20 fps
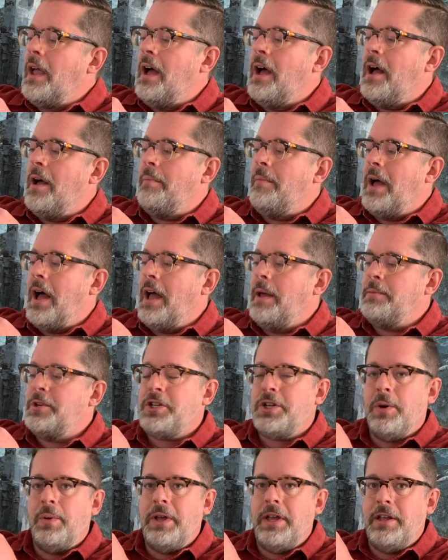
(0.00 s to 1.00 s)
um, I'm
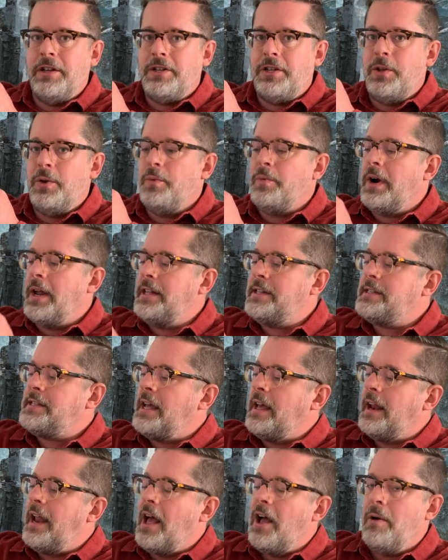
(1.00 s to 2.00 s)
showing it to you right
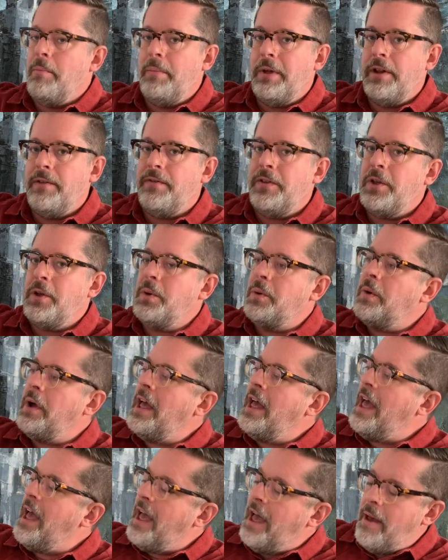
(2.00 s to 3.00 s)
side out, but if you
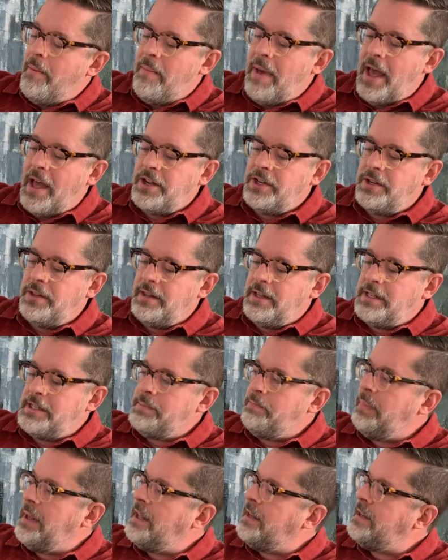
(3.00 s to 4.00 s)
imagine this
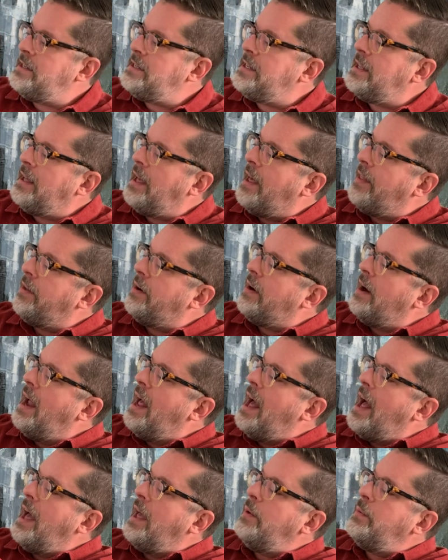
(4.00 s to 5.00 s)
pinned together,
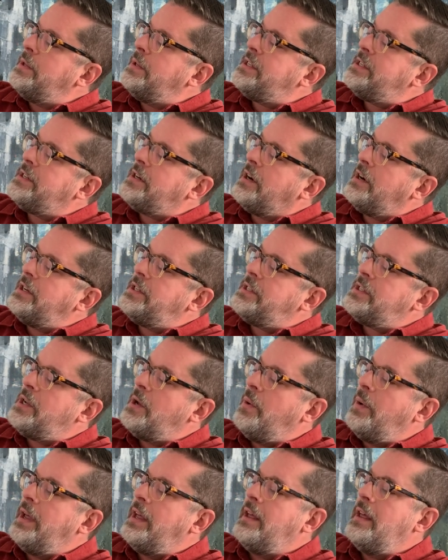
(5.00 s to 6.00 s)
I would start
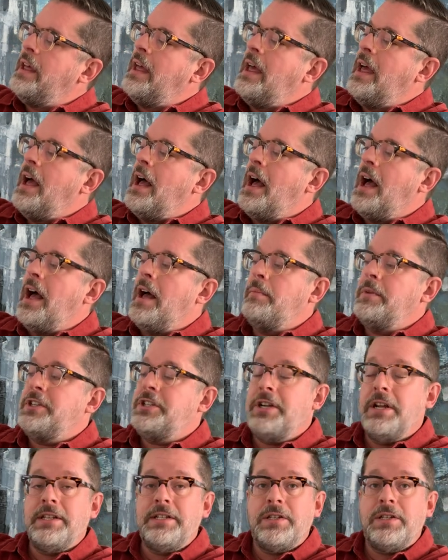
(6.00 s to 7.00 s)
sewing um,
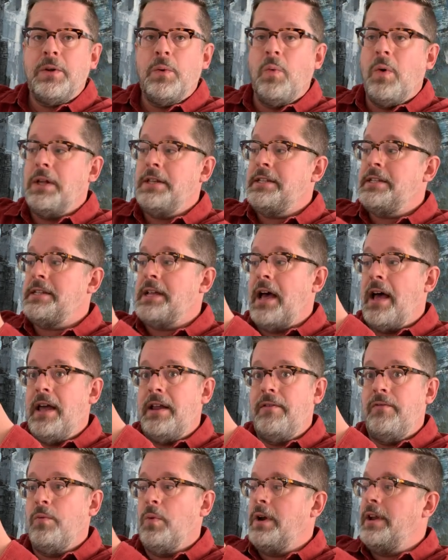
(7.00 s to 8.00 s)
just to one side
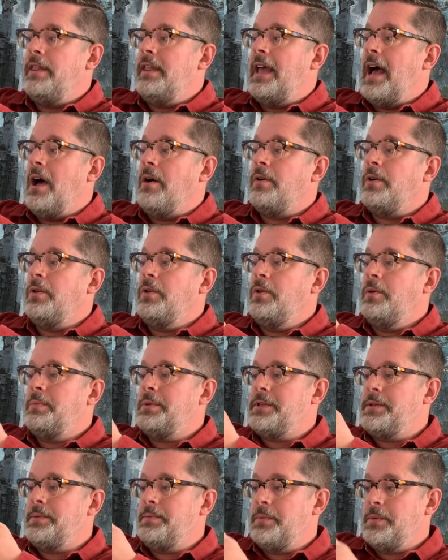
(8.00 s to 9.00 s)
of one of the outer
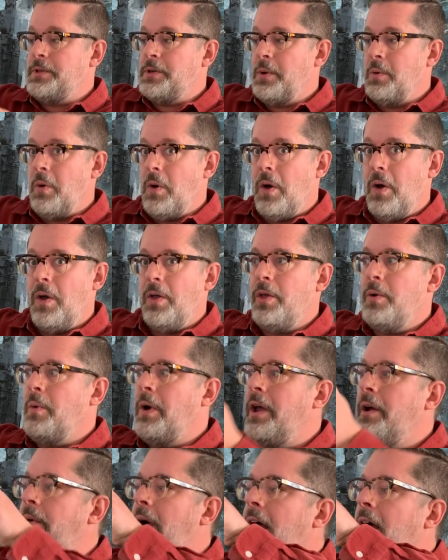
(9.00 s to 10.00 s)
loops, so all the
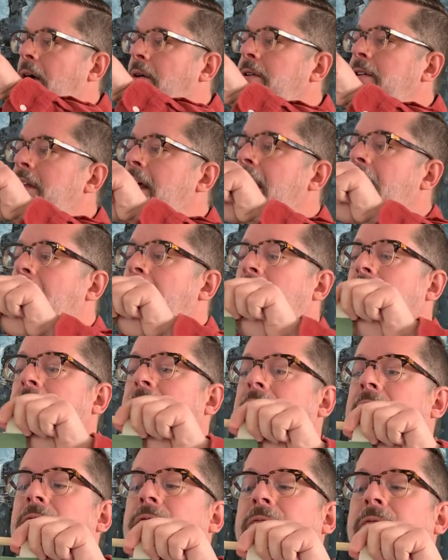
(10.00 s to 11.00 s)
way around,
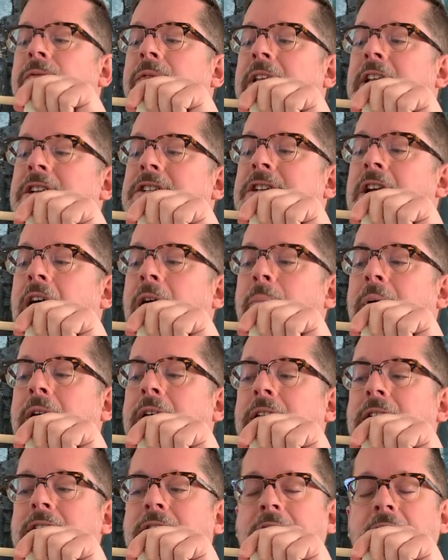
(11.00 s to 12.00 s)
and then finish up
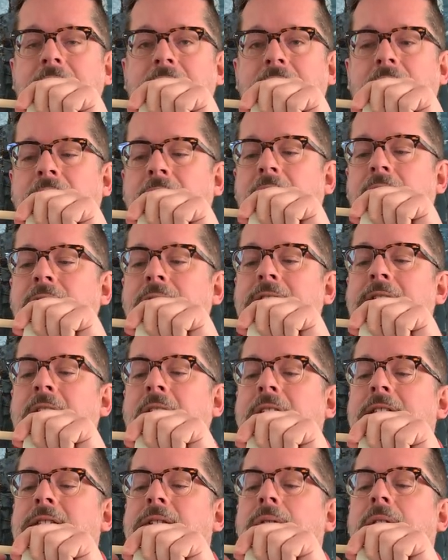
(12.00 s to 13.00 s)
just on the other
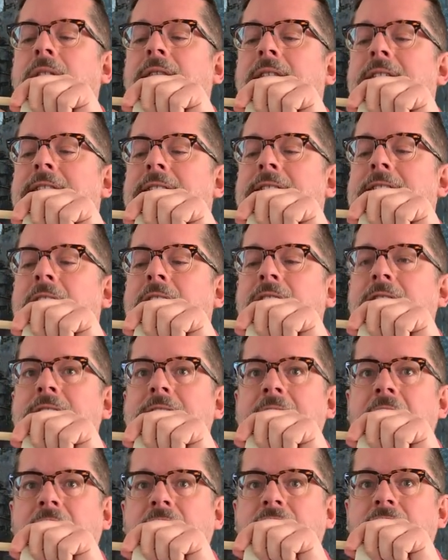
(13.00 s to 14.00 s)
side so that this center
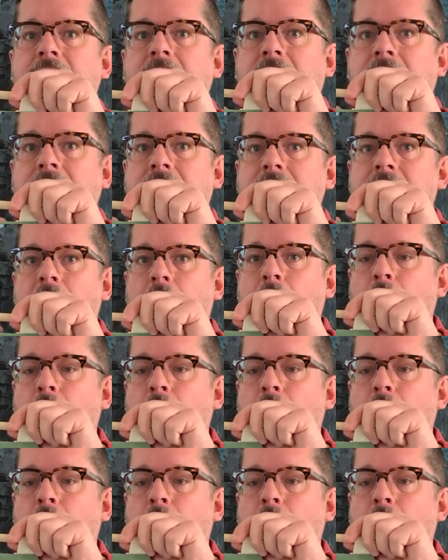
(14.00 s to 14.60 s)
section is